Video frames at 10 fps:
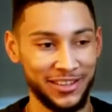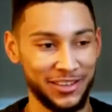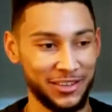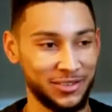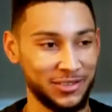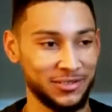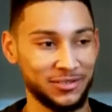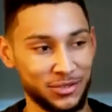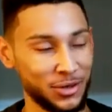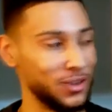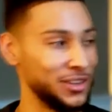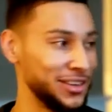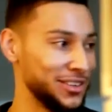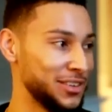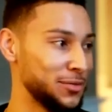and the
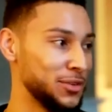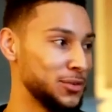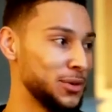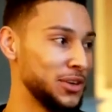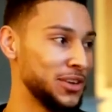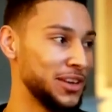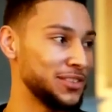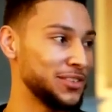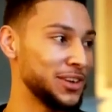trolling and stuff on Twitter and